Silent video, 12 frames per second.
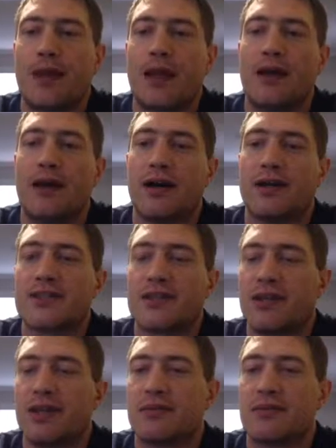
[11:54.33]
right, some
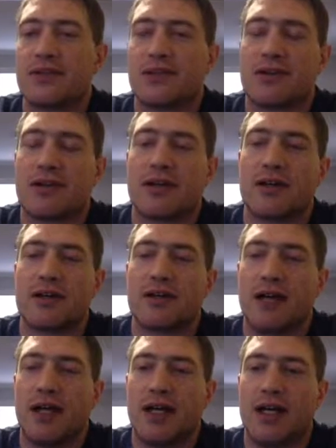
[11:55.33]
of the other ones that are on there.
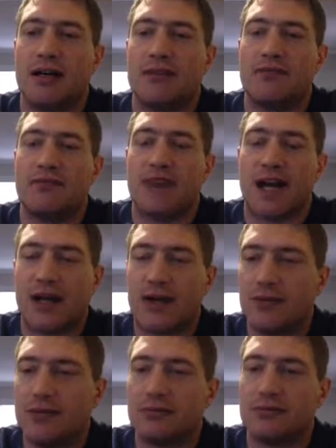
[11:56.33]

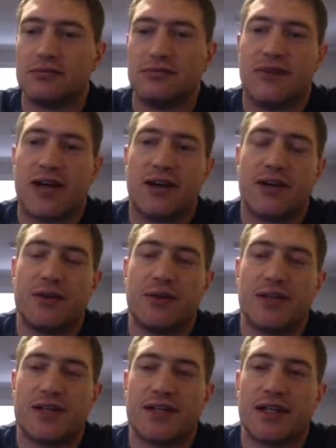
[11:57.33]
Value. Value
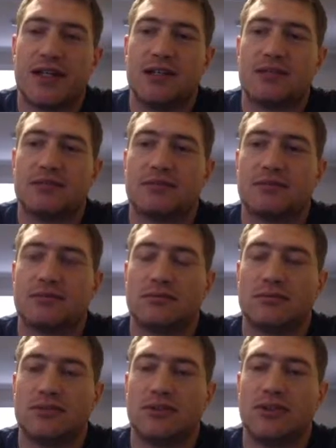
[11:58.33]
is
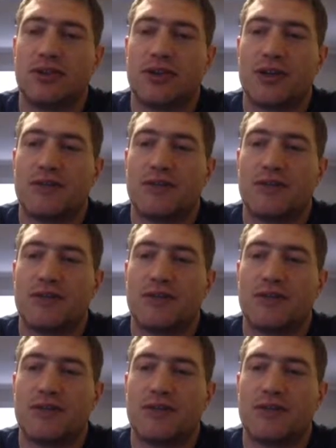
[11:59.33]
you're looking